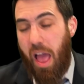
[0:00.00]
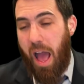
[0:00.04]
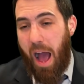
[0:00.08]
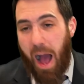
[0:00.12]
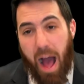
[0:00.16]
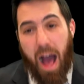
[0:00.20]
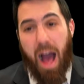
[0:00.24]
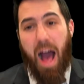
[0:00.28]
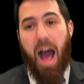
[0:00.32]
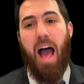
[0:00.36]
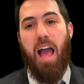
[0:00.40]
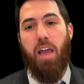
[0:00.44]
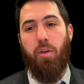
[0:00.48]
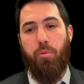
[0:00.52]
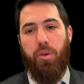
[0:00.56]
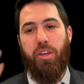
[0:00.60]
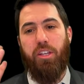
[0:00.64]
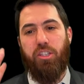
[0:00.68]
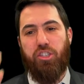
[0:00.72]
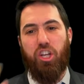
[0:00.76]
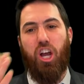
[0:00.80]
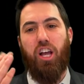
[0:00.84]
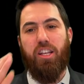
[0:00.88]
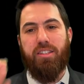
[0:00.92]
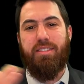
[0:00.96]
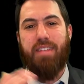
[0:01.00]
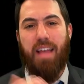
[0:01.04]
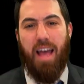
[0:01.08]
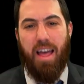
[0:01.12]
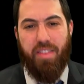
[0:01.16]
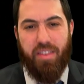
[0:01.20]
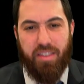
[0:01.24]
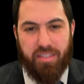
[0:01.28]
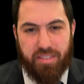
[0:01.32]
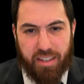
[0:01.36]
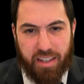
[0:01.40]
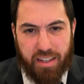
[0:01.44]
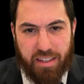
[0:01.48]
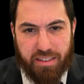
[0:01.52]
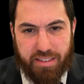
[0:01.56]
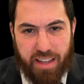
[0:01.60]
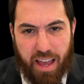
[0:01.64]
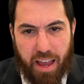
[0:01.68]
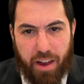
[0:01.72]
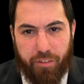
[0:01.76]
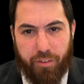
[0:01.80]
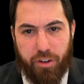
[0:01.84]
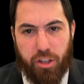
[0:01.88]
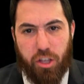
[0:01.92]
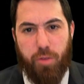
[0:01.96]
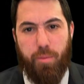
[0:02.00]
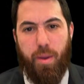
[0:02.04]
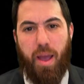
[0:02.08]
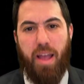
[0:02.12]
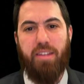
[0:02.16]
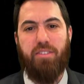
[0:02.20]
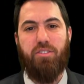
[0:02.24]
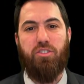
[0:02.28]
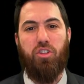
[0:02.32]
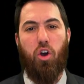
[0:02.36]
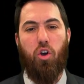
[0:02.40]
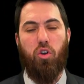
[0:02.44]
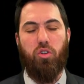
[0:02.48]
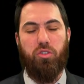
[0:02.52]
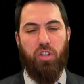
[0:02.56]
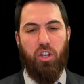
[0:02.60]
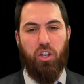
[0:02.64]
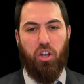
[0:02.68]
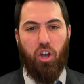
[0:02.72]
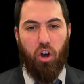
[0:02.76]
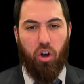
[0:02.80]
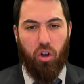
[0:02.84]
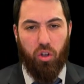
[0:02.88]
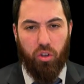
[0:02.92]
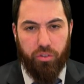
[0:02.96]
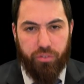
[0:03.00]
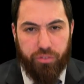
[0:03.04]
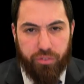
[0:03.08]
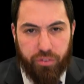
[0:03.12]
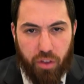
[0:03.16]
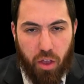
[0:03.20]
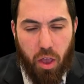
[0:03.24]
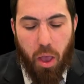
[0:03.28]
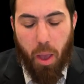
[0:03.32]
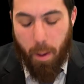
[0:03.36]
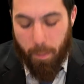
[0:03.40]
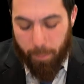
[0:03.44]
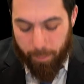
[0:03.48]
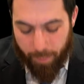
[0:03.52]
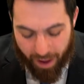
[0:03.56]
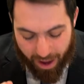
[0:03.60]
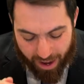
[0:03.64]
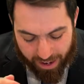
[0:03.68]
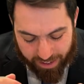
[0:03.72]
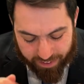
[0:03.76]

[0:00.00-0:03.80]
I, we just said, is a gazera you might stoke the coals. My